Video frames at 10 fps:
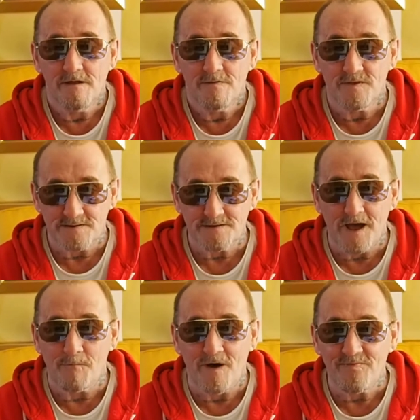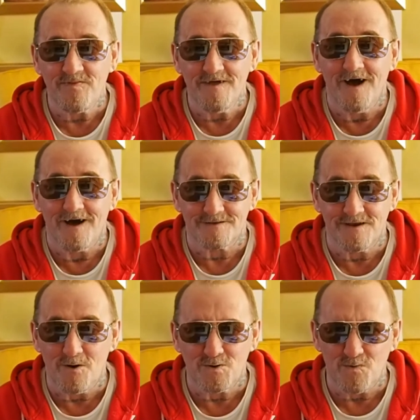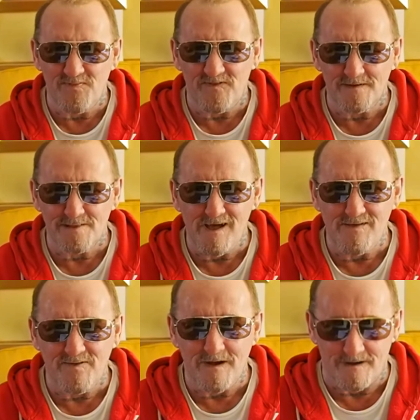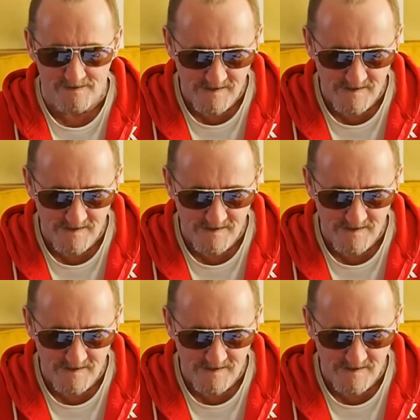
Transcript: This is how bad they are, you know, doing things like that.